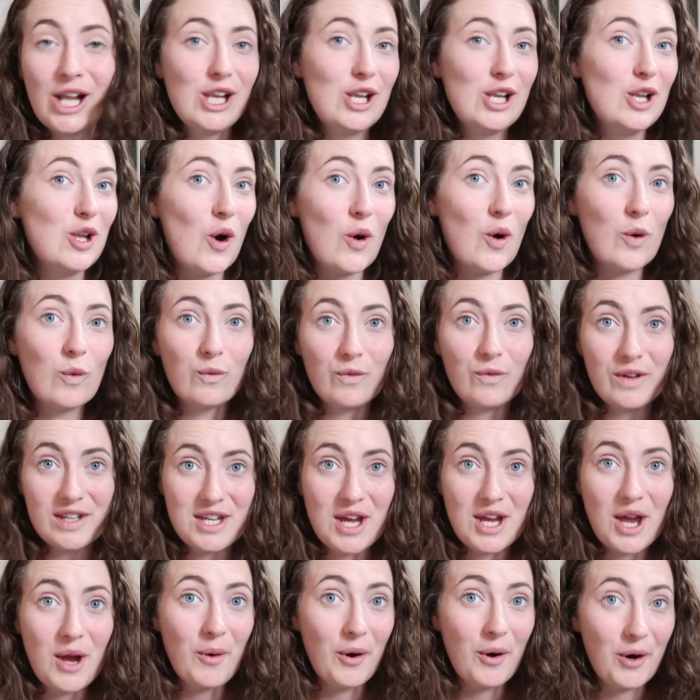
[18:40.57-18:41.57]
long
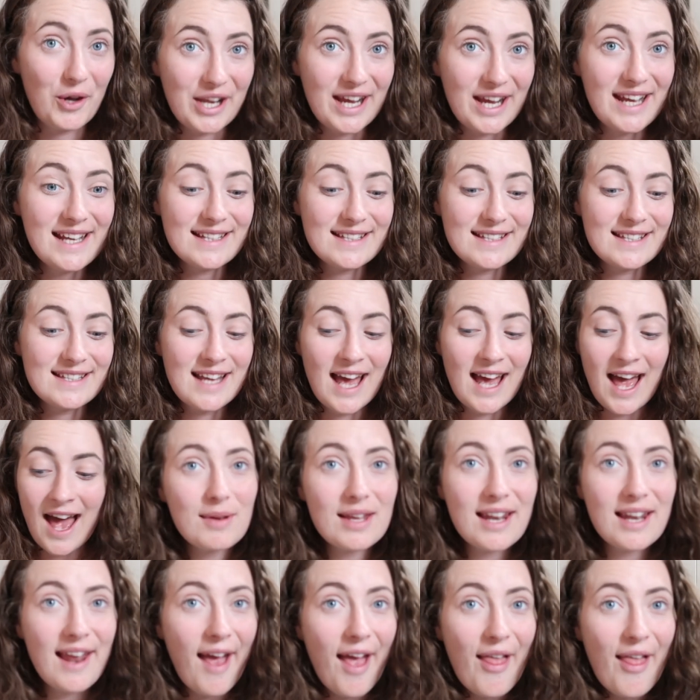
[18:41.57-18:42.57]
video on it. I'm
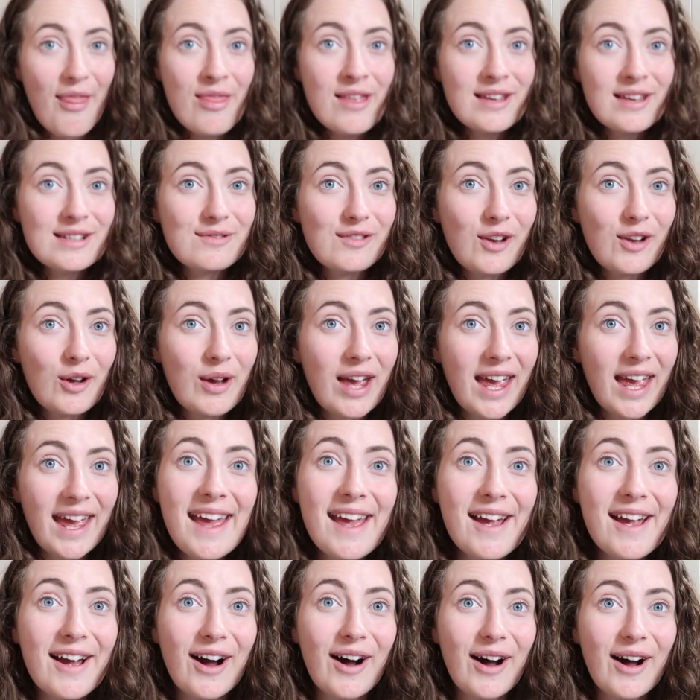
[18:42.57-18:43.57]
gonna end this vlog
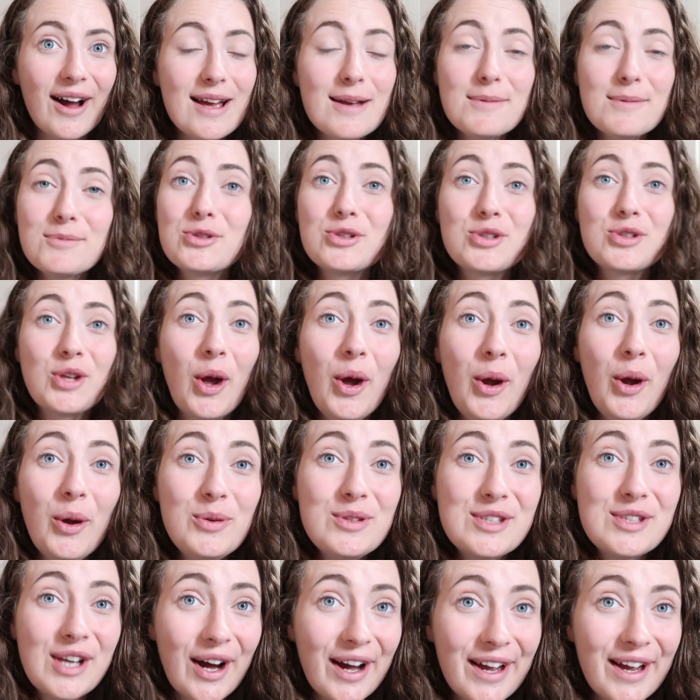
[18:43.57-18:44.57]
here. I am so
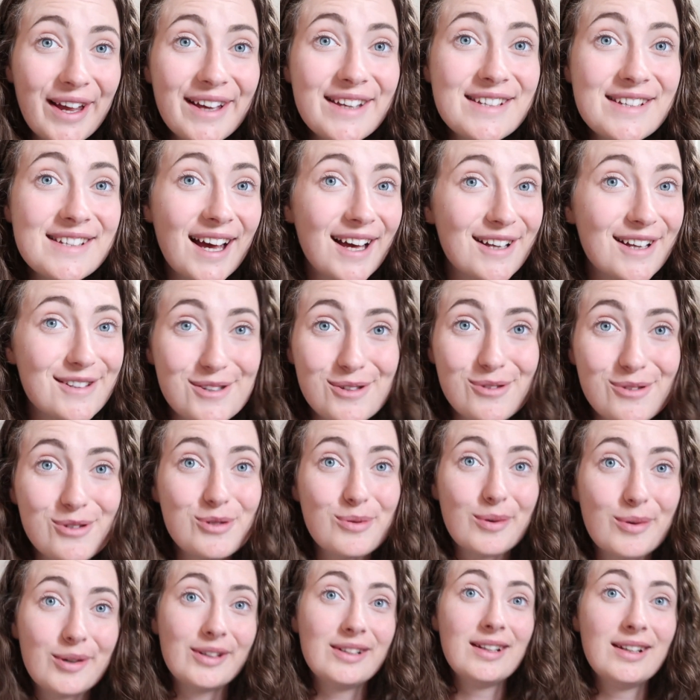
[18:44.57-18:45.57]
tired as
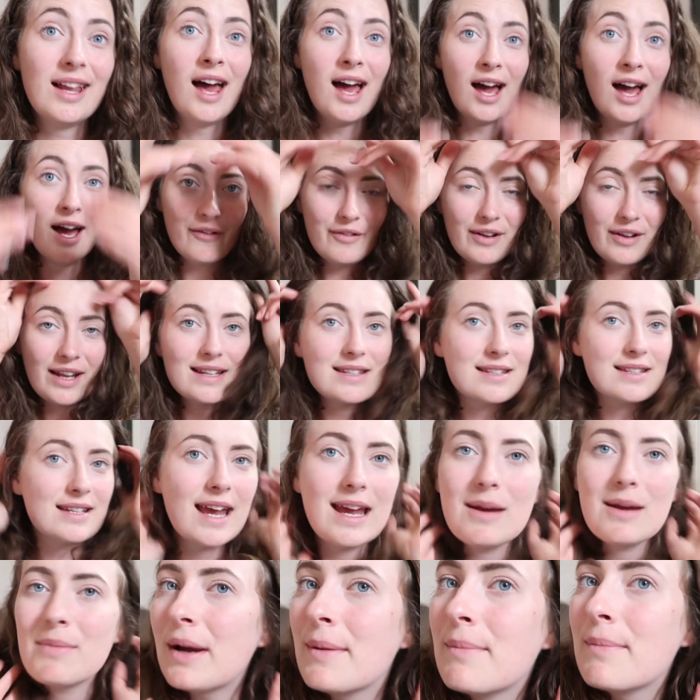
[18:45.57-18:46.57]
usual. I feel like
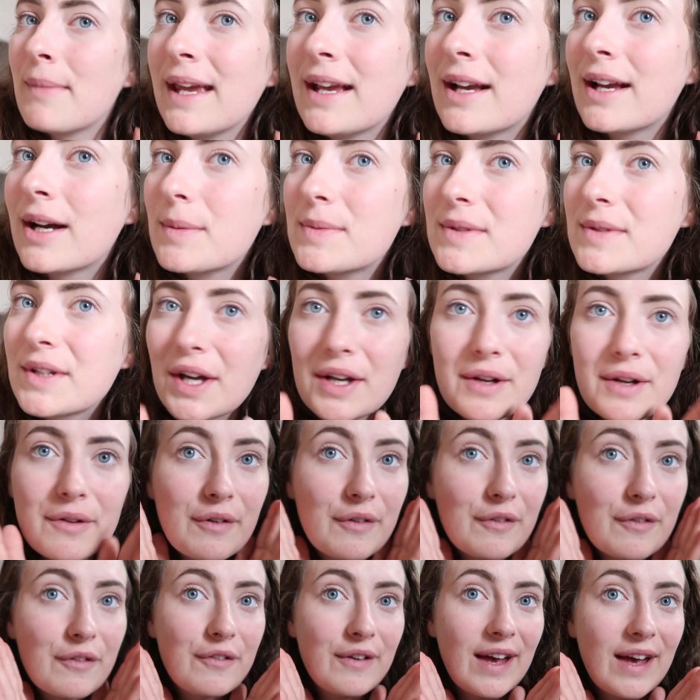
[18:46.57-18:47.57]
today my makeup's kind of
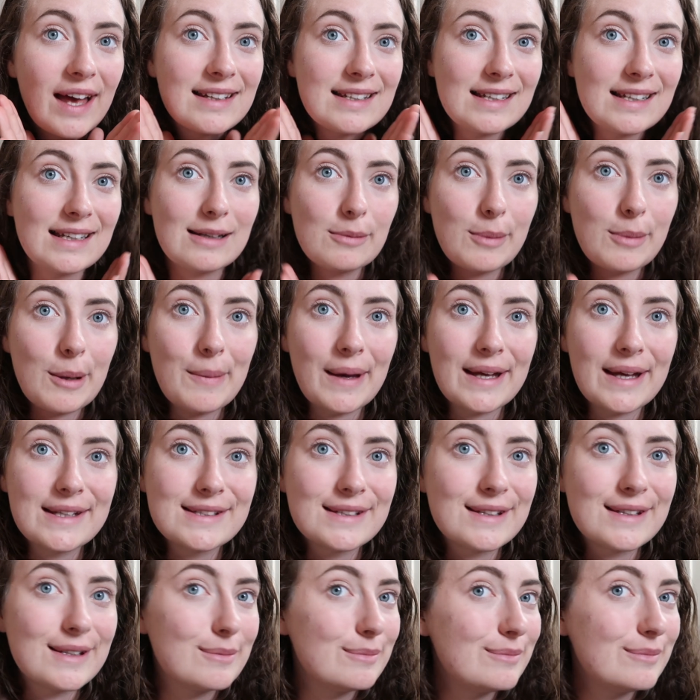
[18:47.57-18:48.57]
fared a little bit
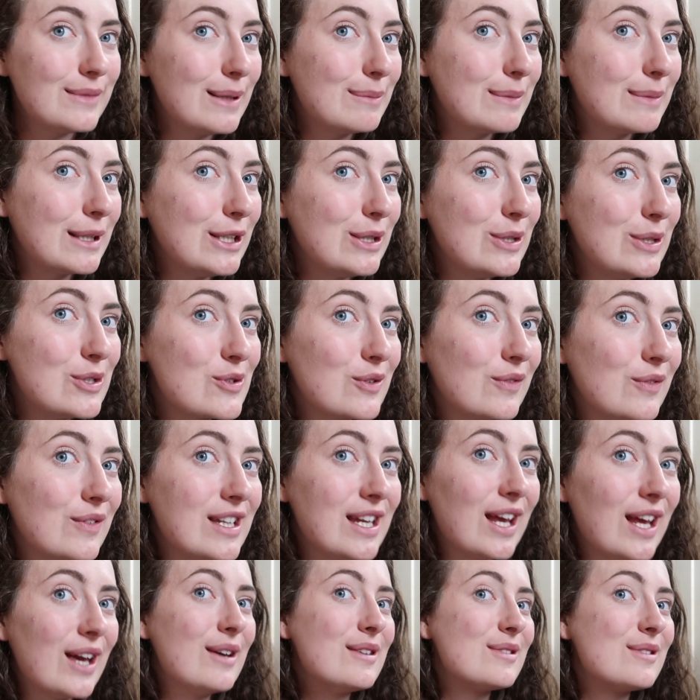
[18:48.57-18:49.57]
better than in my usual
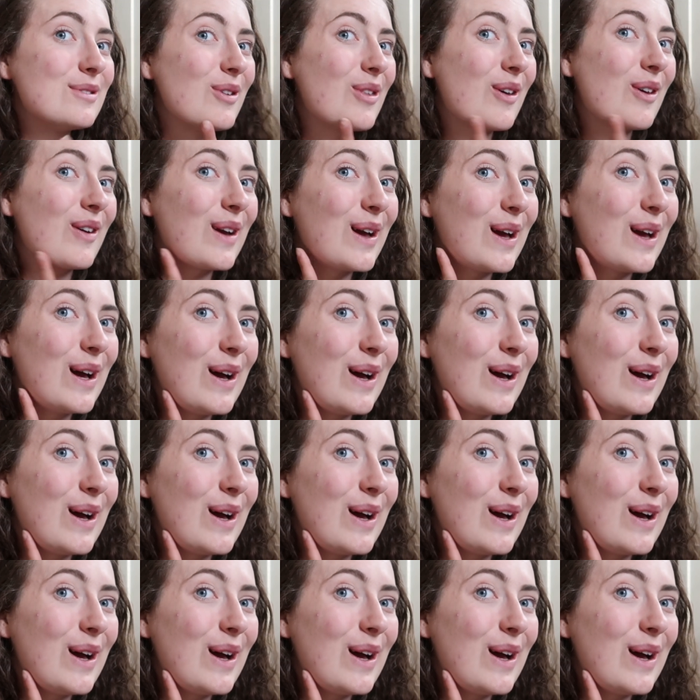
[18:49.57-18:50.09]
videos, although I